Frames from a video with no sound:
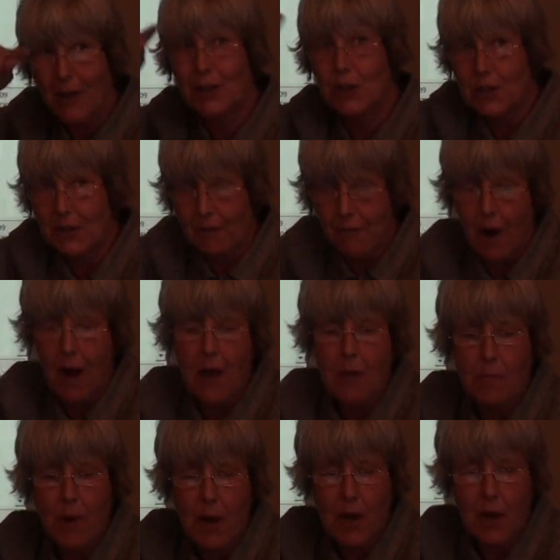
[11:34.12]

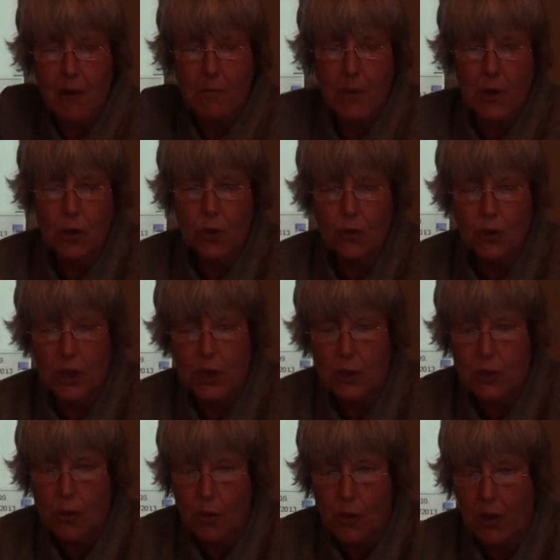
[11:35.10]
described by hermeneutic
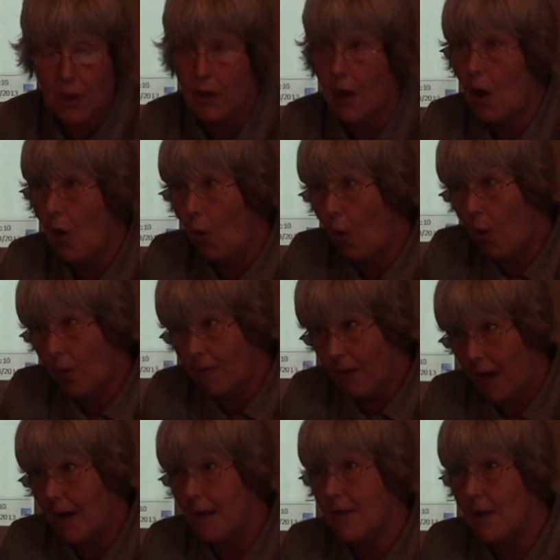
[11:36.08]
circle, or
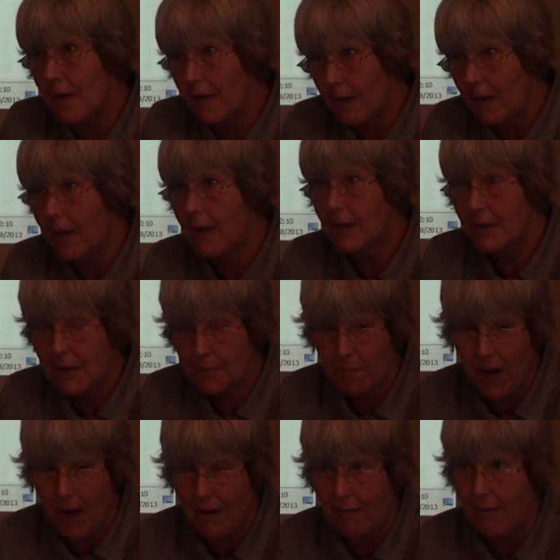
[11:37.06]
rather
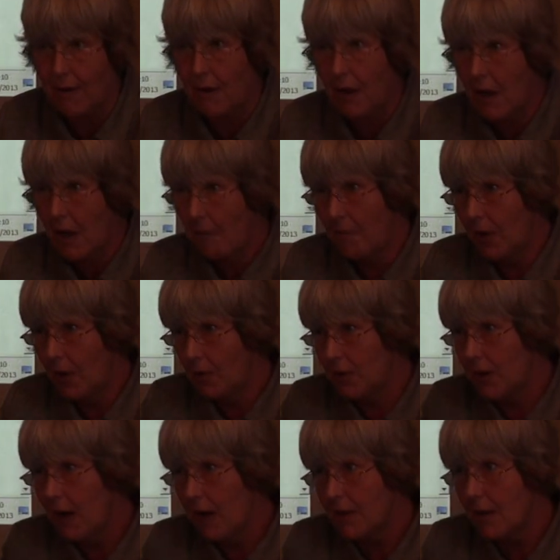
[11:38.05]
spiral,
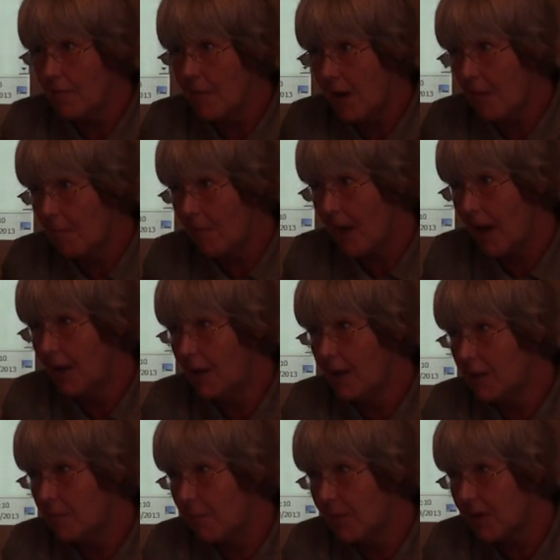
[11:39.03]
because Gadamer made
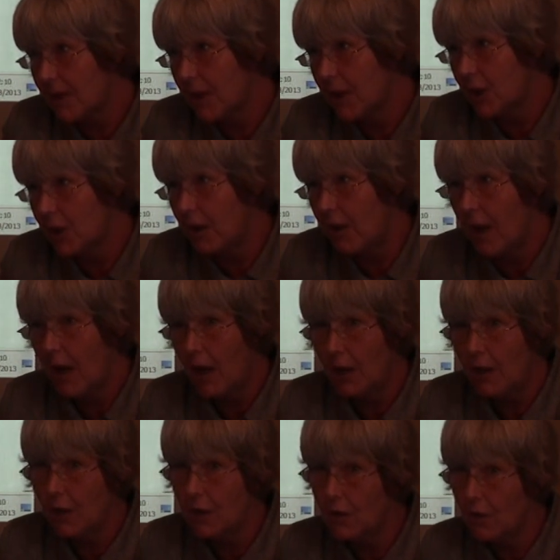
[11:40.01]
this precision.
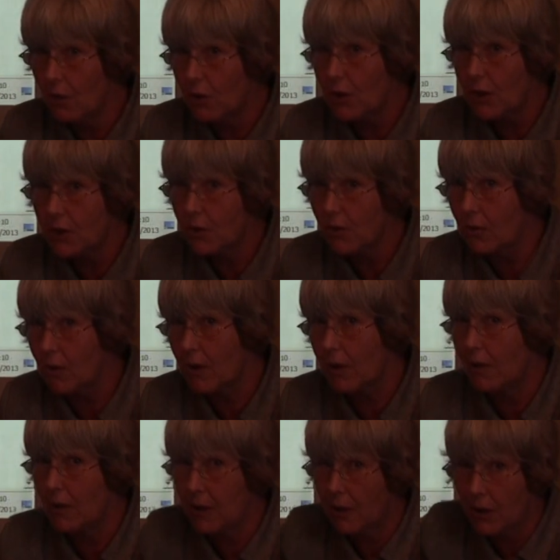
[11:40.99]
It is not a
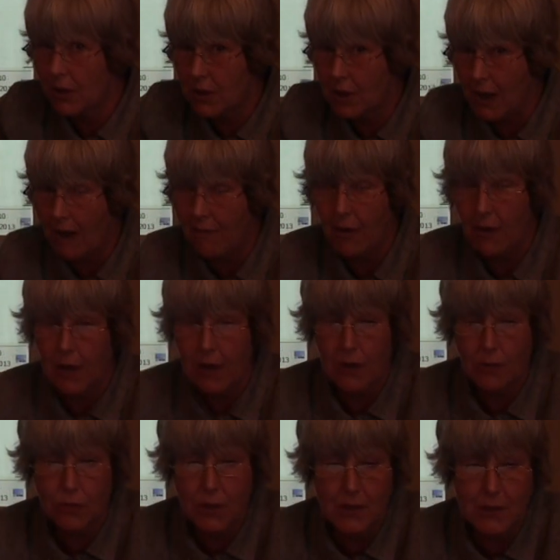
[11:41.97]
circle, it never
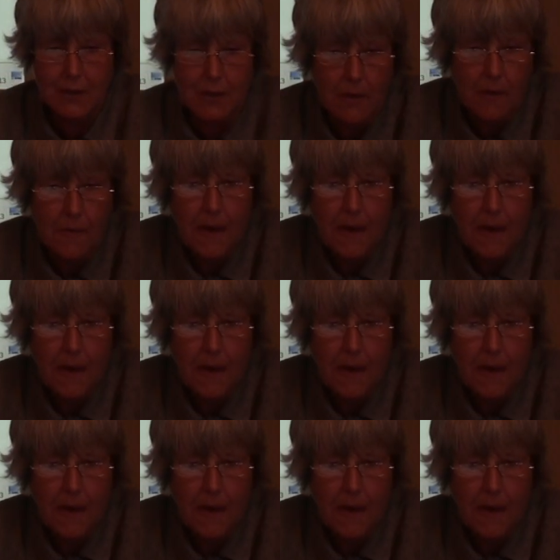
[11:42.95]
closes.